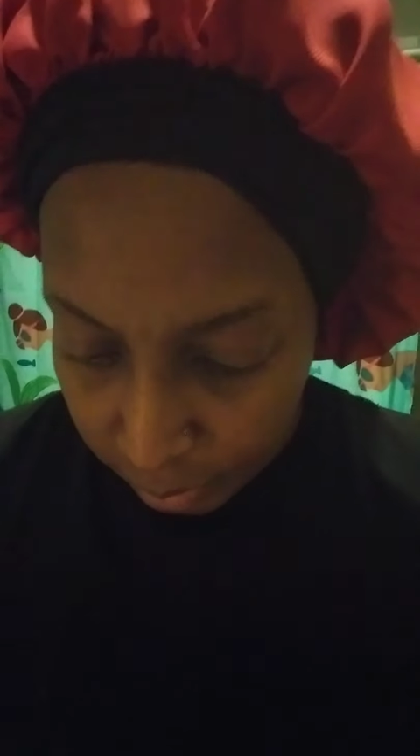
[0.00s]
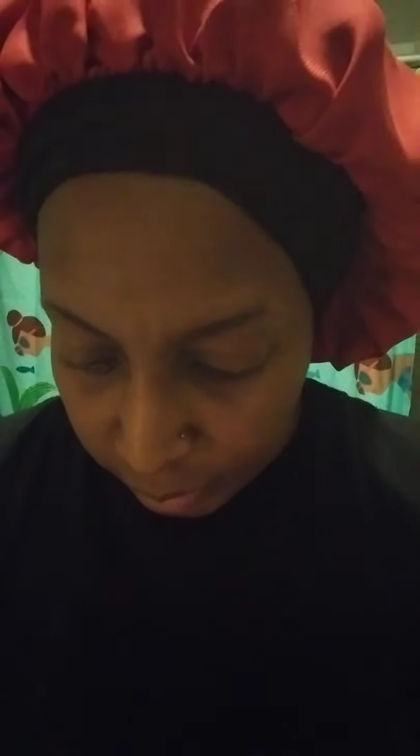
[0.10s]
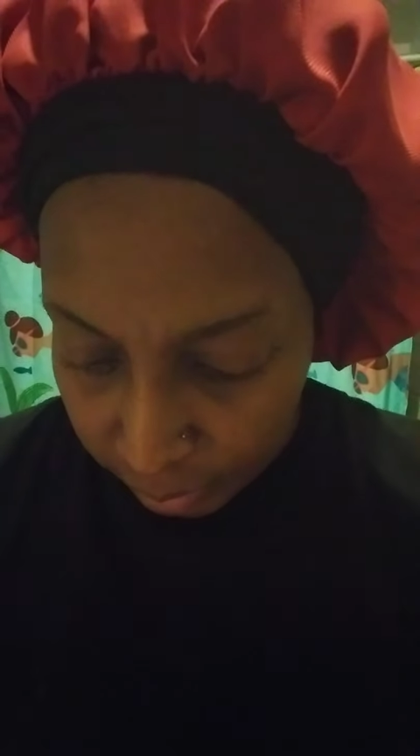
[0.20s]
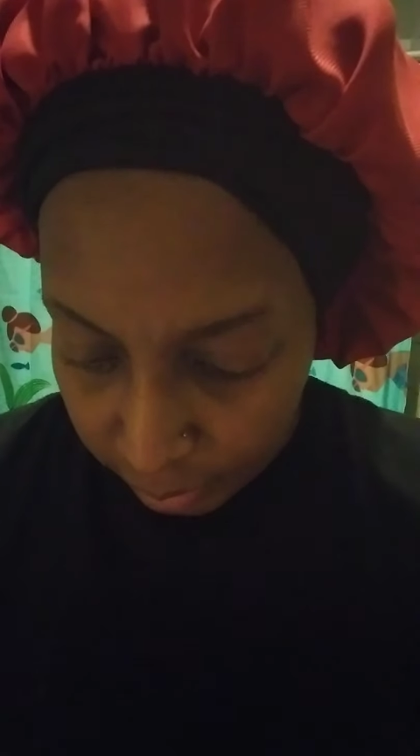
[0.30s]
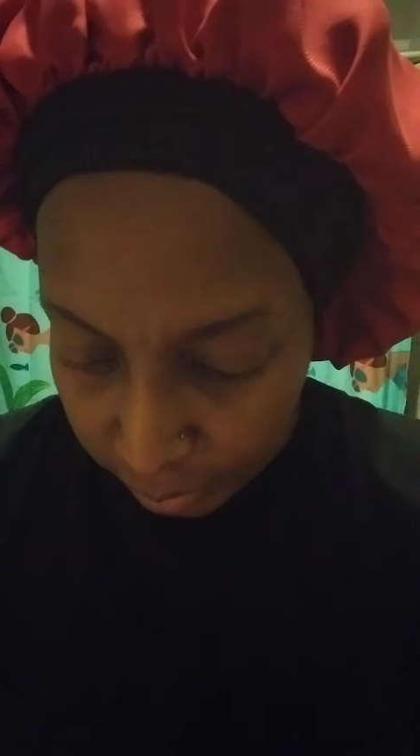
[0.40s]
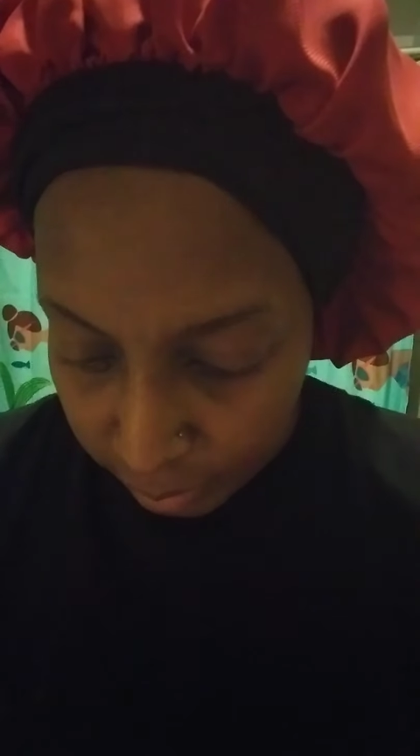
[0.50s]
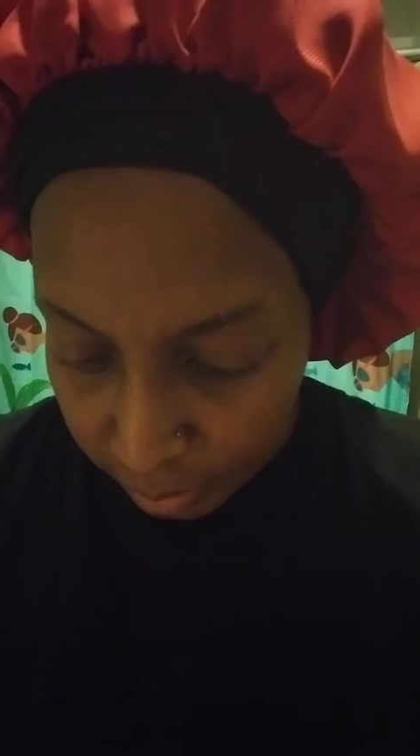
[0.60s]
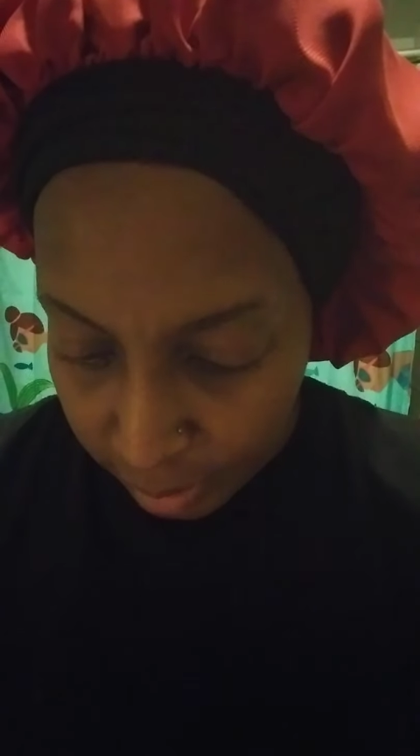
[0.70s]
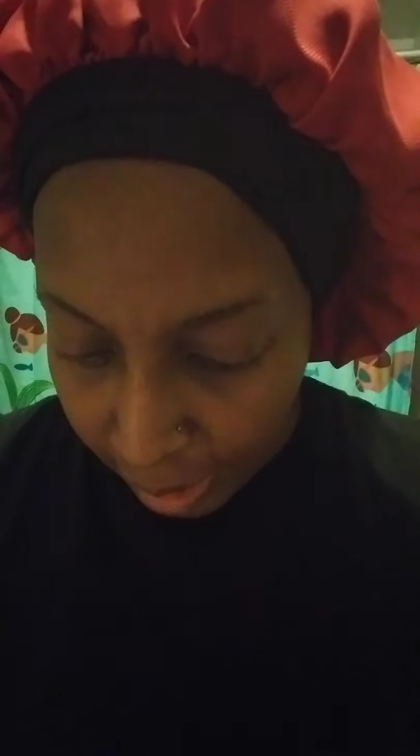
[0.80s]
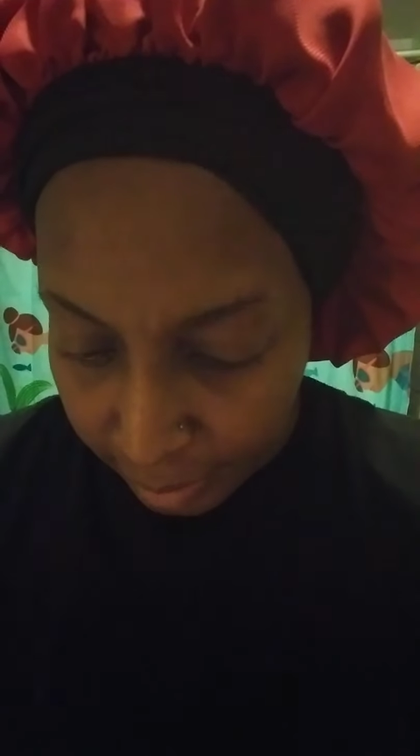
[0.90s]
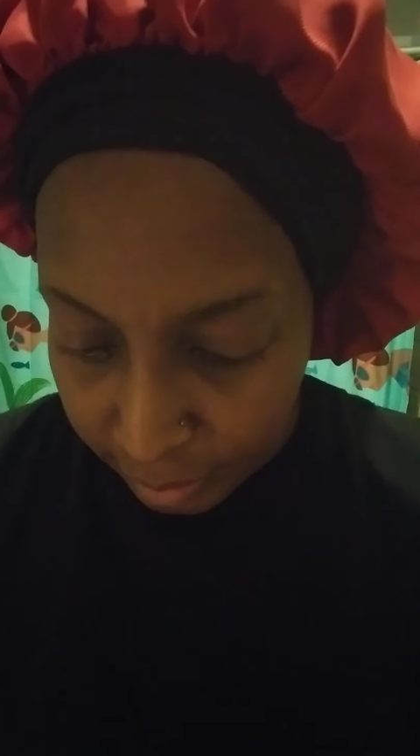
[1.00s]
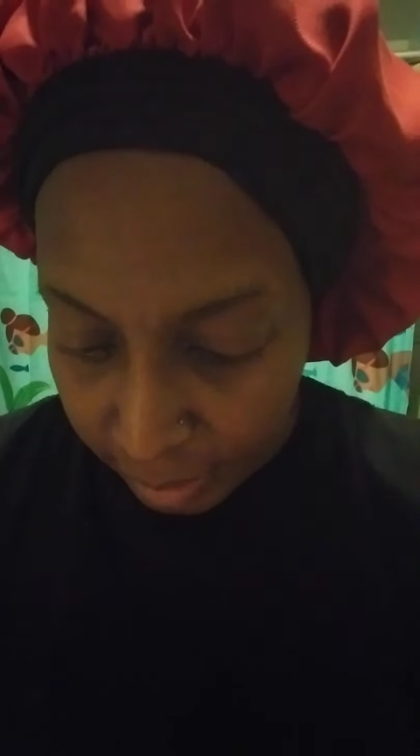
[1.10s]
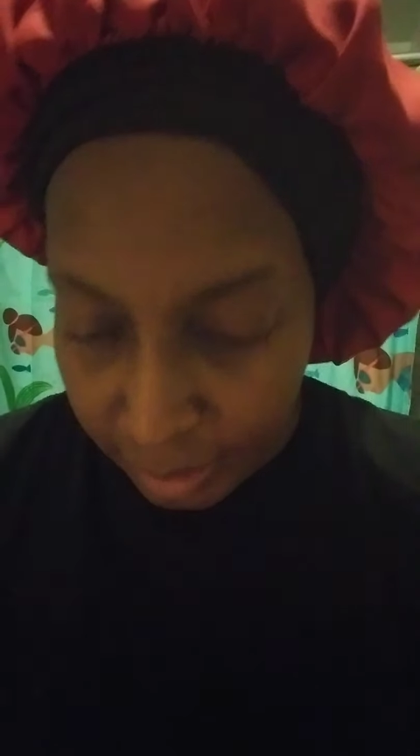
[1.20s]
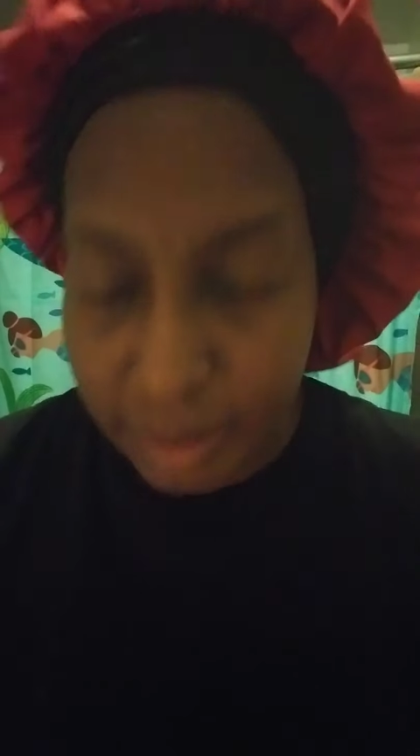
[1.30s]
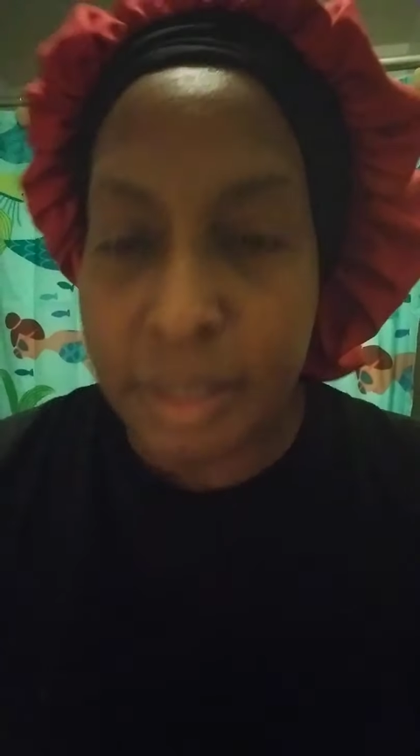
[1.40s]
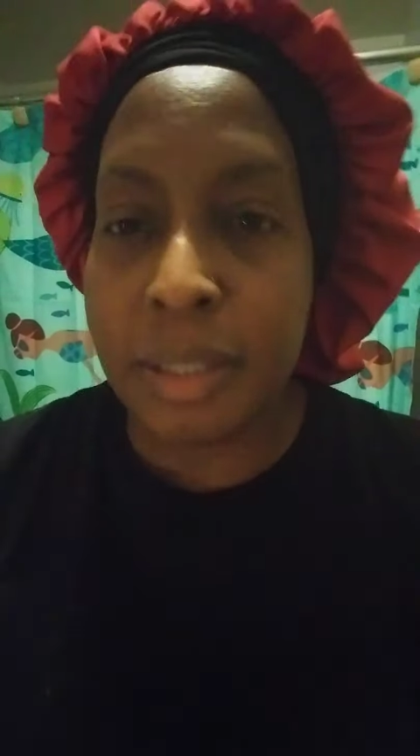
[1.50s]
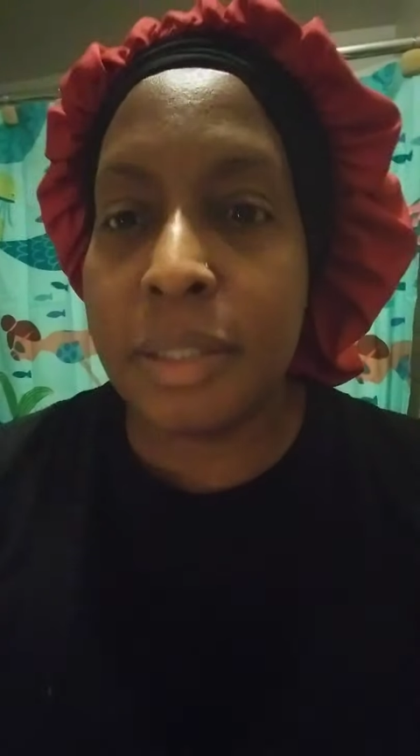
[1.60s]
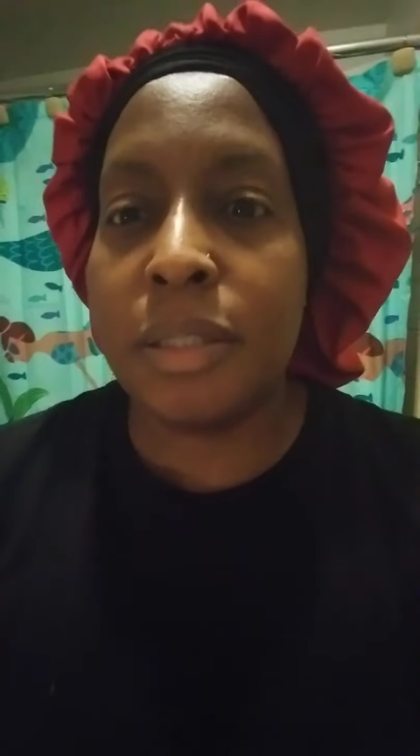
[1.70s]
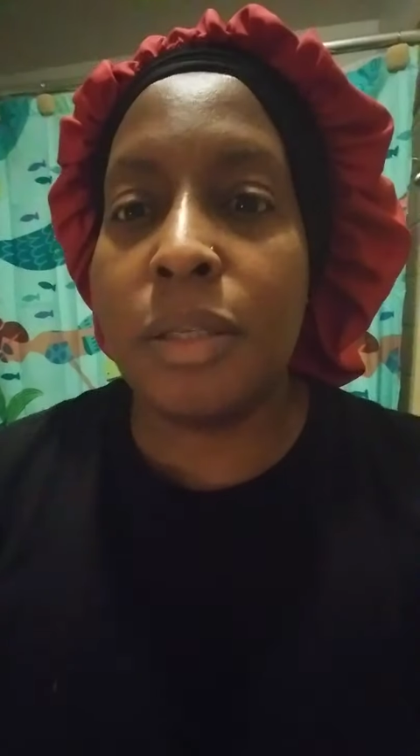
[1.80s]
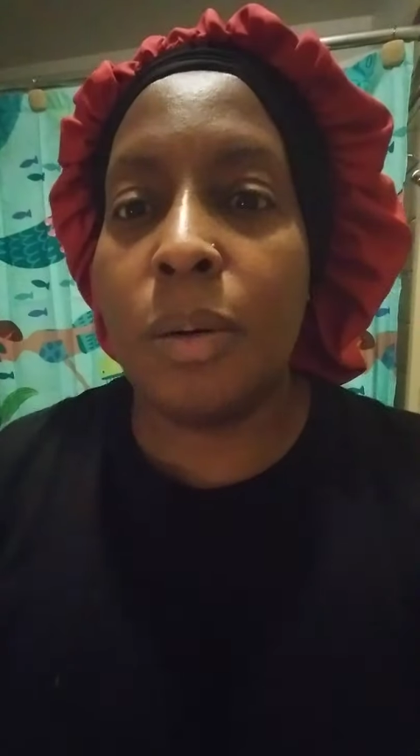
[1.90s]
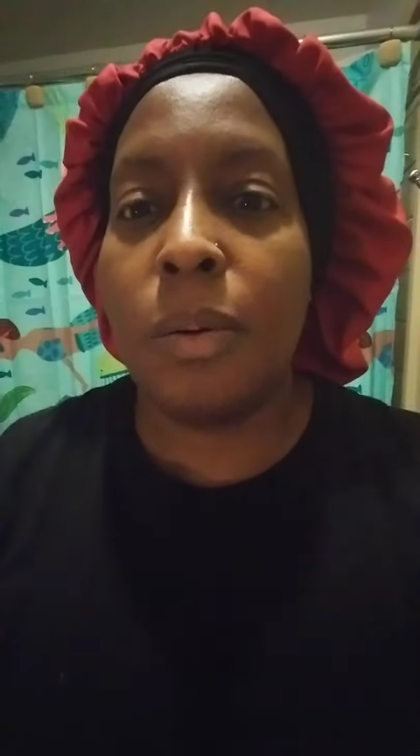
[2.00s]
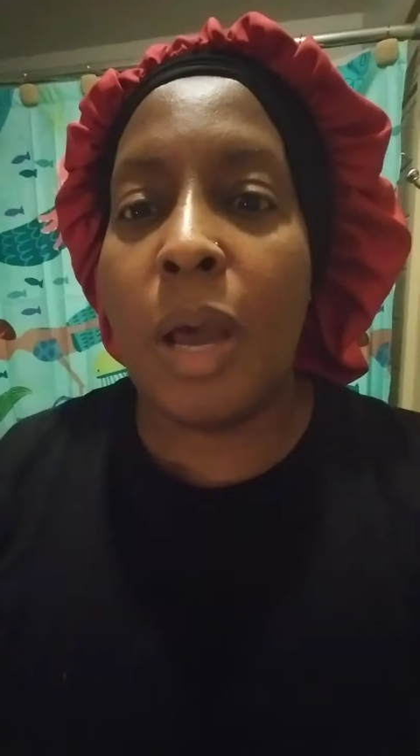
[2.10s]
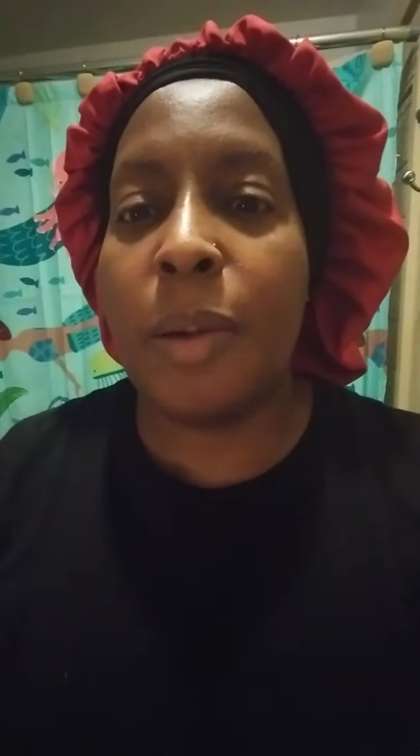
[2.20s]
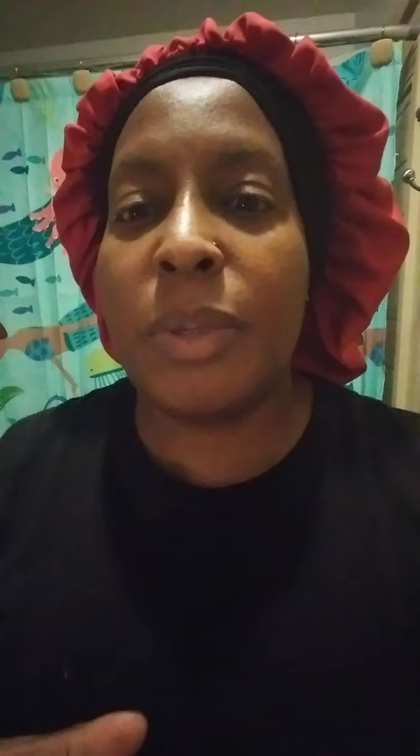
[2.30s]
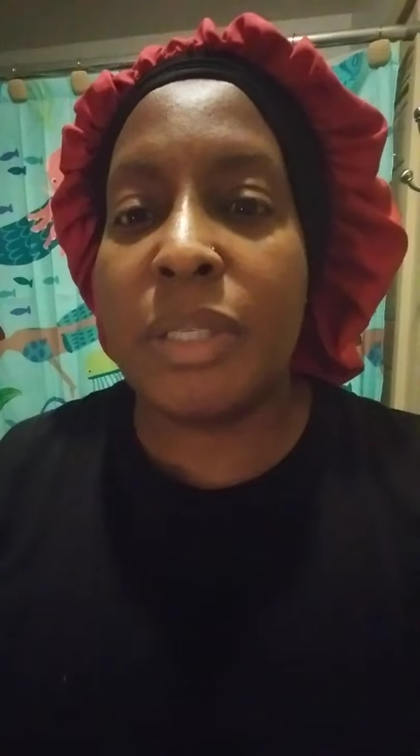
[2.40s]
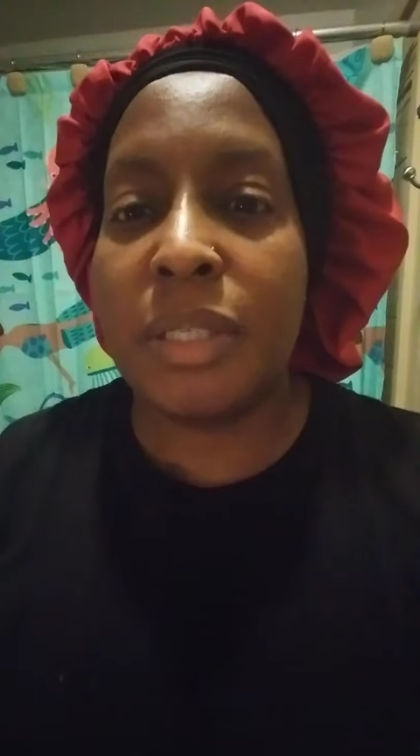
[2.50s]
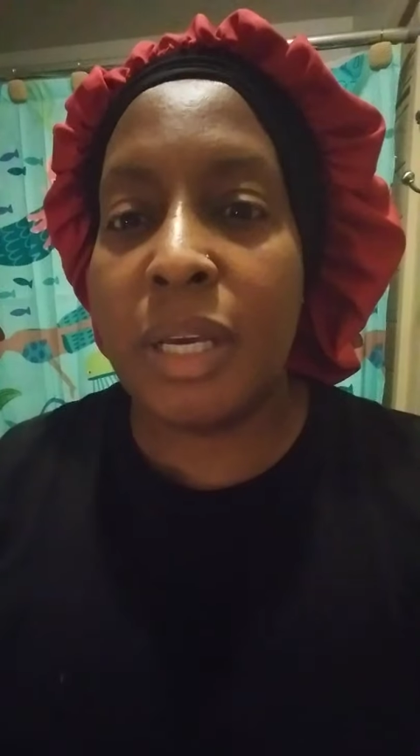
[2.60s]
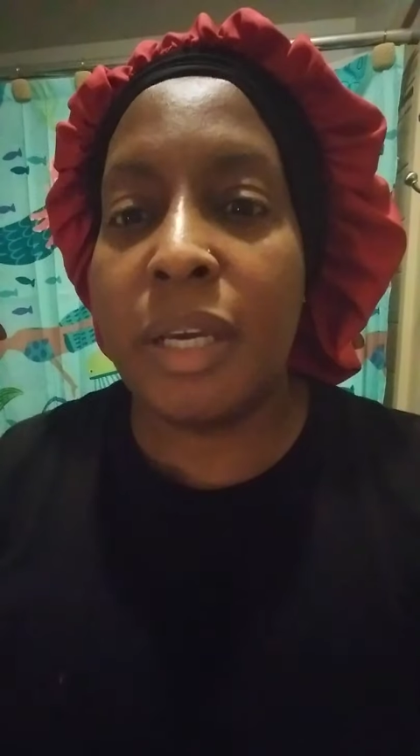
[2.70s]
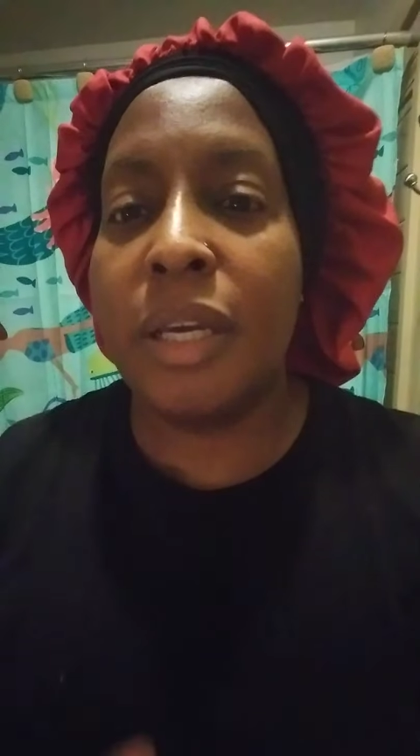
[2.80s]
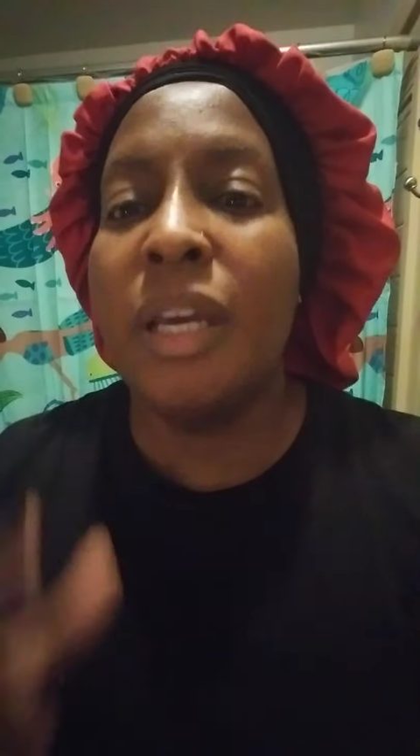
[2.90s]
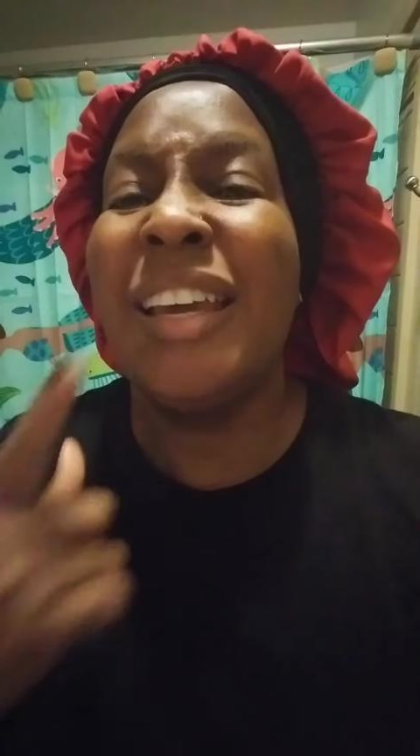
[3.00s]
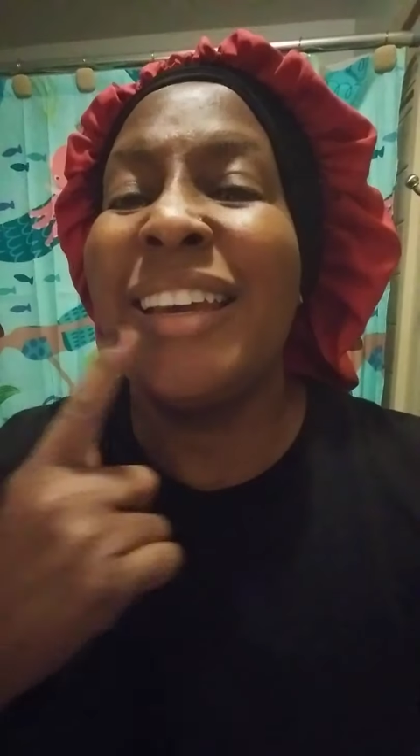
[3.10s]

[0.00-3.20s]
is not the easiest, so I would say